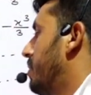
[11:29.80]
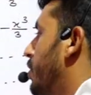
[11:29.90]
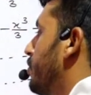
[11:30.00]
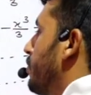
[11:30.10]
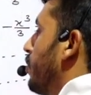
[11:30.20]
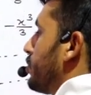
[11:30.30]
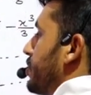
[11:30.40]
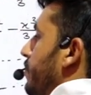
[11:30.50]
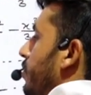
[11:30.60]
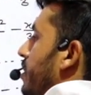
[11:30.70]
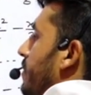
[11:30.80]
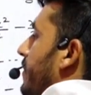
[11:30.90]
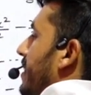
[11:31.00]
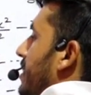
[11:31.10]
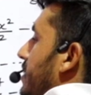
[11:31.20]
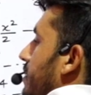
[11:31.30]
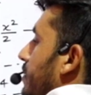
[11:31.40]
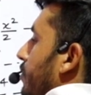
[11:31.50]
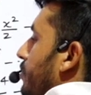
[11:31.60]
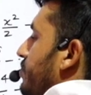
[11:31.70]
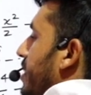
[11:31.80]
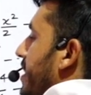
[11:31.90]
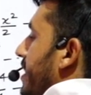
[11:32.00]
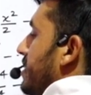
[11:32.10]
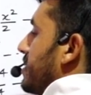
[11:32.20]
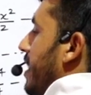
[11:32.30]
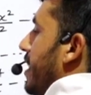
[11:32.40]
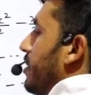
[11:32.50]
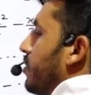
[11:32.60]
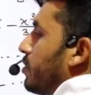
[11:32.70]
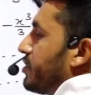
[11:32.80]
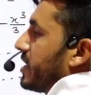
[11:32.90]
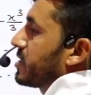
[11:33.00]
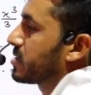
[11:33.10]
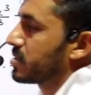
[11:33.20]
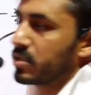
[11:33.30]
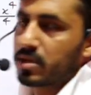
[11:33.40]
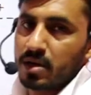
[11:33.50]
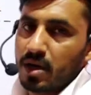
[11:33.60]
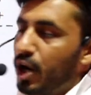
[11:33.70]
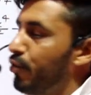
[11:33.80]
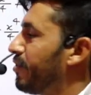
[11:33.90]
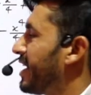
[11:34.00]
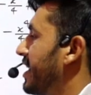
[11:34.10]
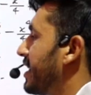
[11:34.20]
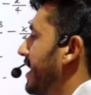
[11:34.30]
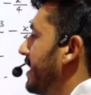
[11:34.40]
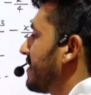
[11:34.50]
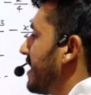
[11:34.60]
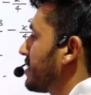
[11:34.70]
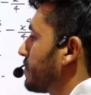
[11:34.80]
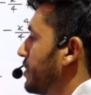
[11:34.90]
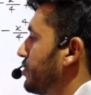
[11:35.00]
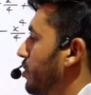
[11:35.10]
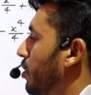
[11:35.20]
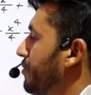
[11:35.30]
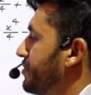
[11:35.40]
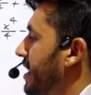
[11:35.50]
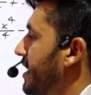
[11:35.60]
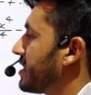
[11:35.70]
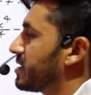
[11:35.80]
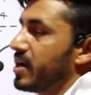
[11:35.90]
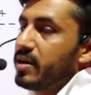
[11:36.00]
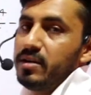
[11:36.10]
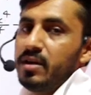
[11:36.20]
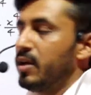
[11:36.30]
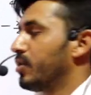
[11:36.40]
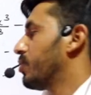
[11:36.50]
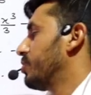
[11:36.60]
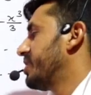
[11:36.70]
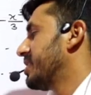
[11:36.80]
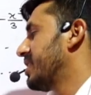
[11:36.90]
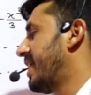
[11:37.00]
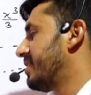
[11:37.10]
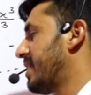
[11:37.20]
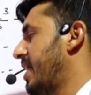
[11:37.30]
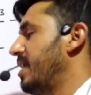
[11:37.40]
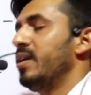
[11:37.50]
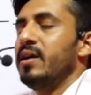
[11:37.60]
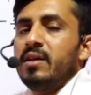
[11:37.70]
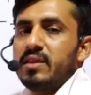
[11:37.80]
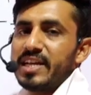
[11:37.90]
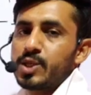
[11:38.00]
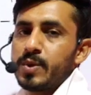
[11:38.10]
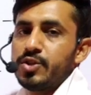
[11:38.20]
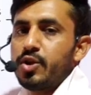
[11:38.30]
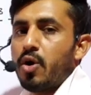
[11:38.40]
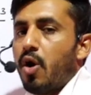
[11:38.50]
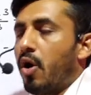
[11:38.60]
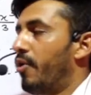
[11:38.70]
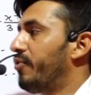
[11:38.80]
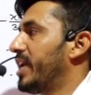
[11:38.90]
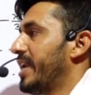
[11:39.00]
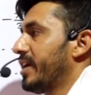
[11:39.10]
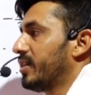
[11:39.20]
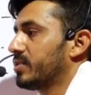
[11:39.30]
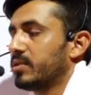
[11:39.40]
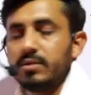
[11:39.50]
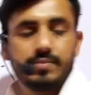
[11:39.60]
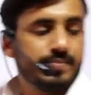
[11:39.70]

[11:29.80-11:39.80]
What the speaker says: about most important part, sin x and cos x. How we can get the expansion of sin x and cos x, and then the expansion of tan x.